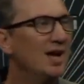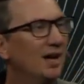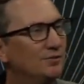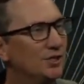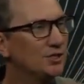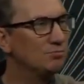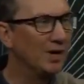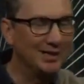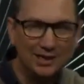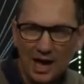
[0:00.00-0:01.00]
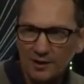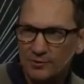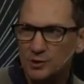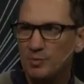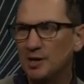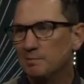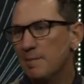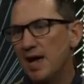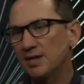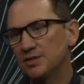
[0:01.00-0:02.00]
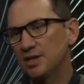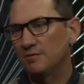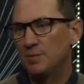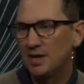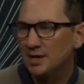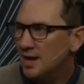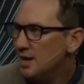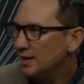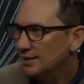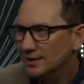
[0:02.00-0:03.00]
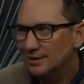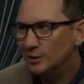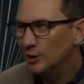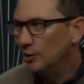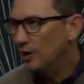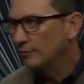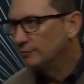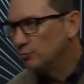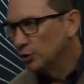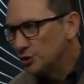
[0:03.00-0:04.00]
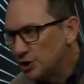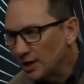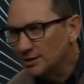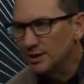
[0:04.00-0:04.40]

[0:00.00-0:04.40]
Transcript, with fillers: I've just, my life has been a mess. I've been, uh, you know, I've rejected